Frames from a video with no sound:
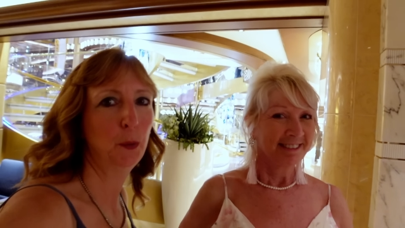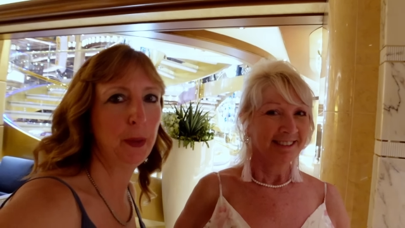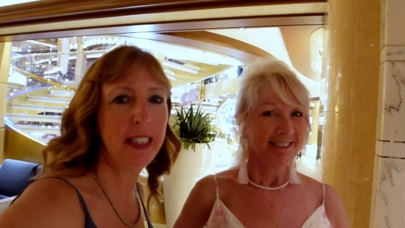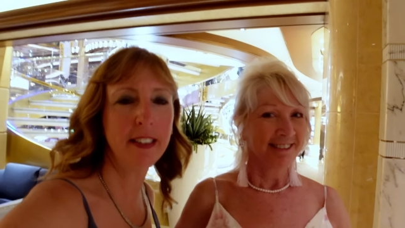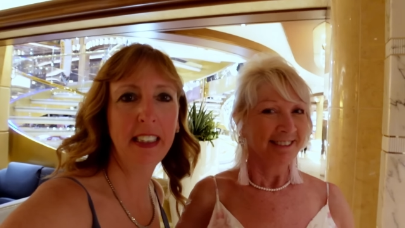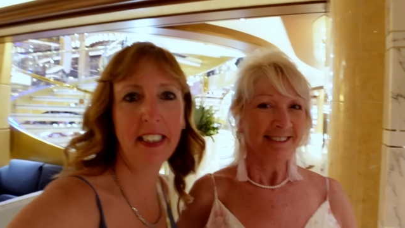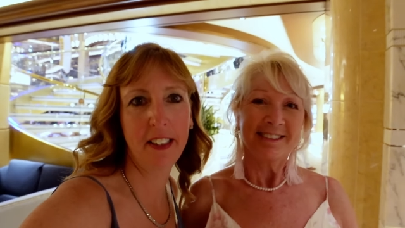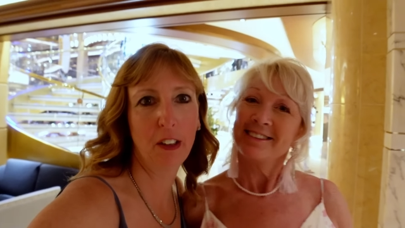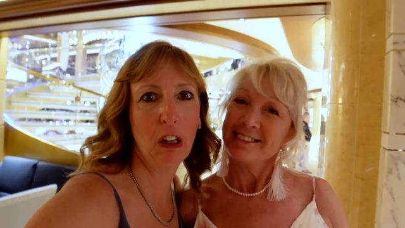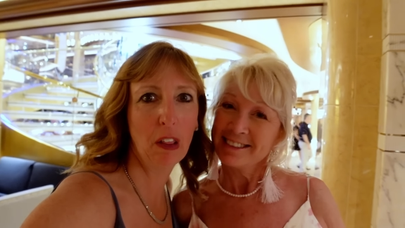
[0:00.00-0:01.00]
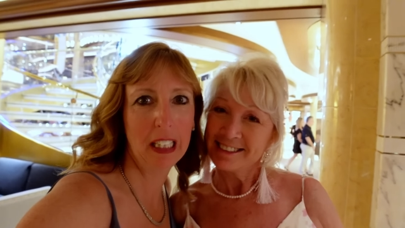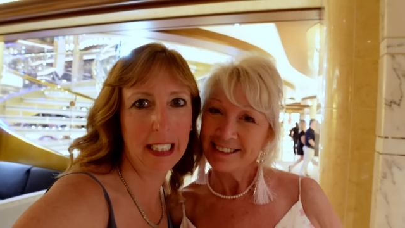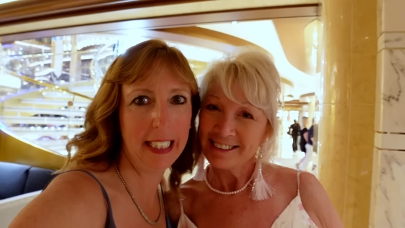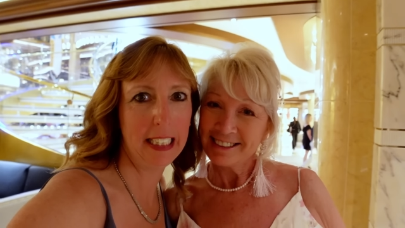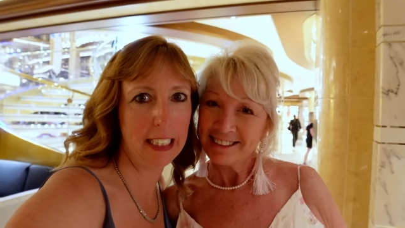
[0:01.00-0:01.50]
Speaker 1: we just did all the
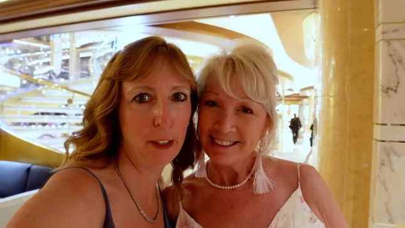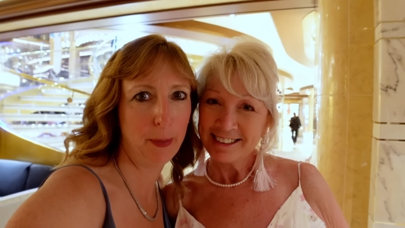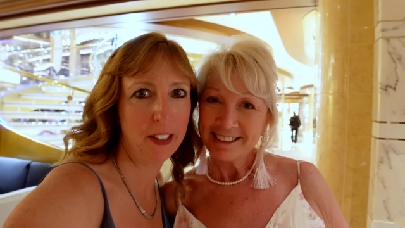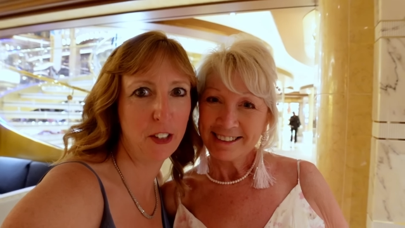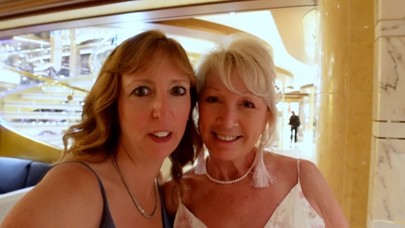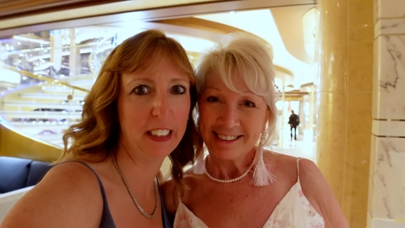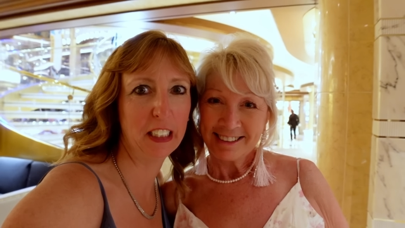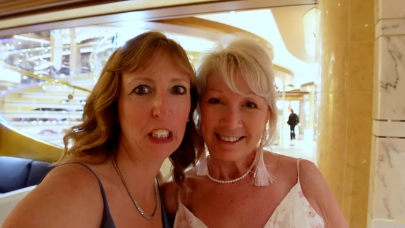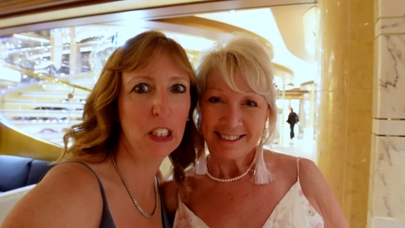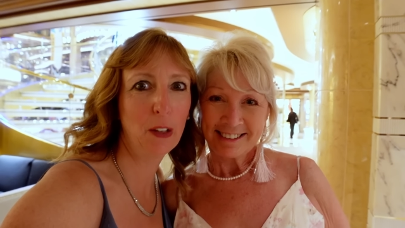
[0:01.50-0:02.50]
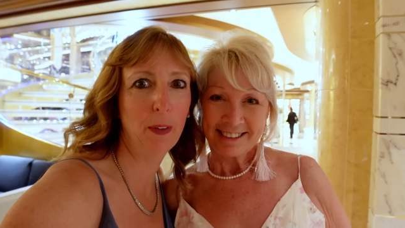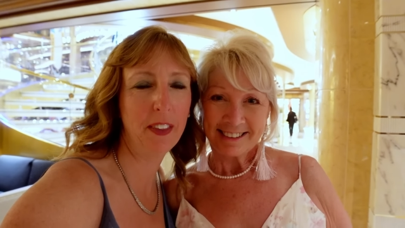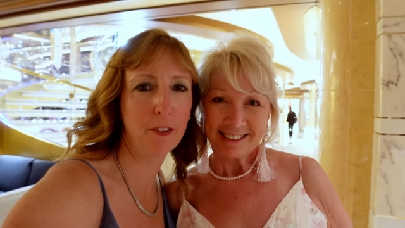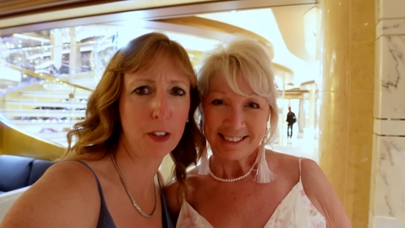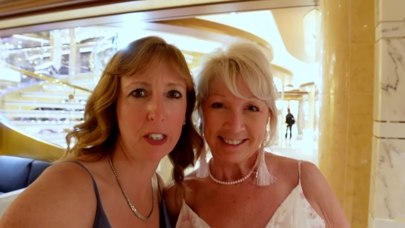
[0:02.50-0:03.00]
ladies' pictures, and look what
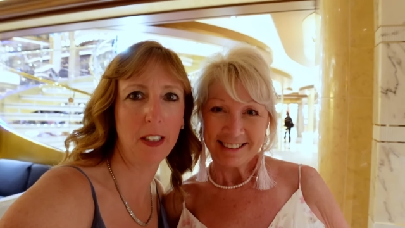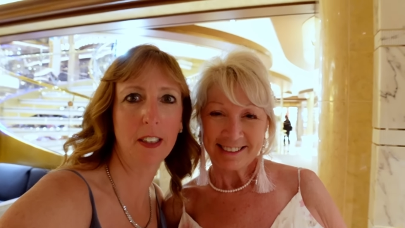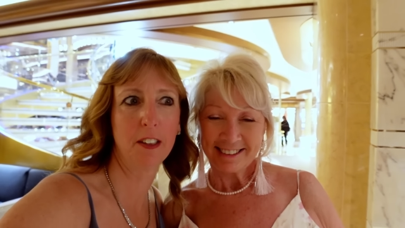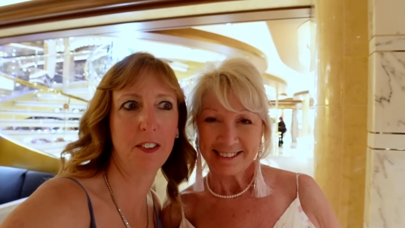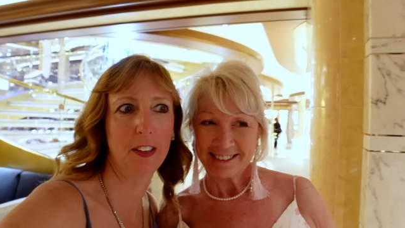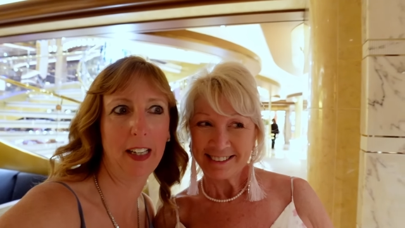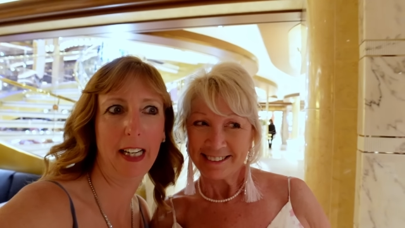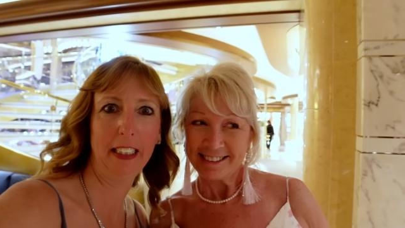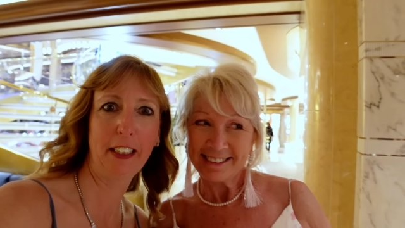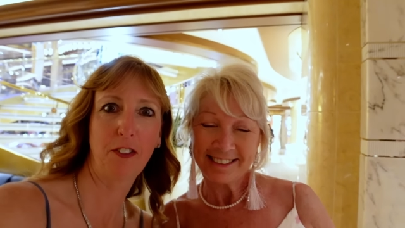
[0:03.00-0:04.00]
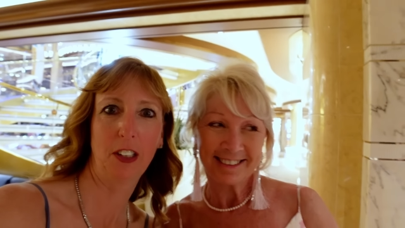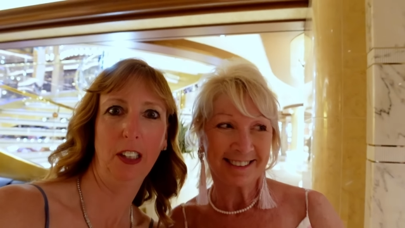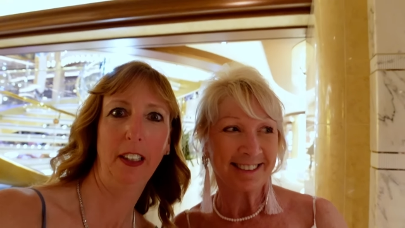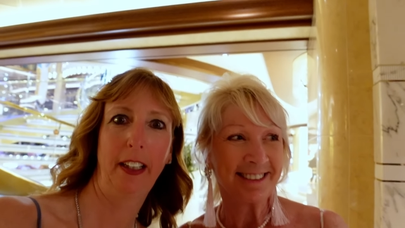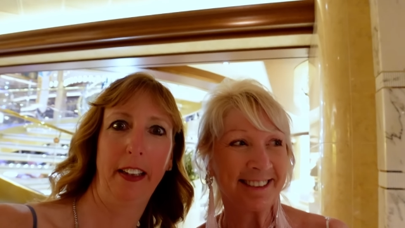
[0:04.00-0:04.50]
the photographer asked for.
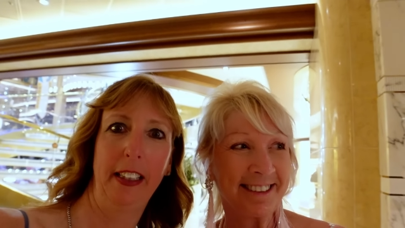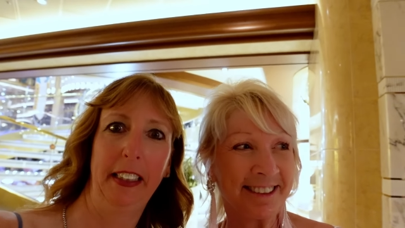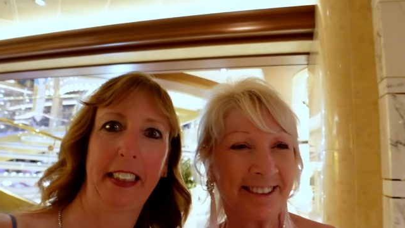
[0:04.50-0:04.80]
Look at this,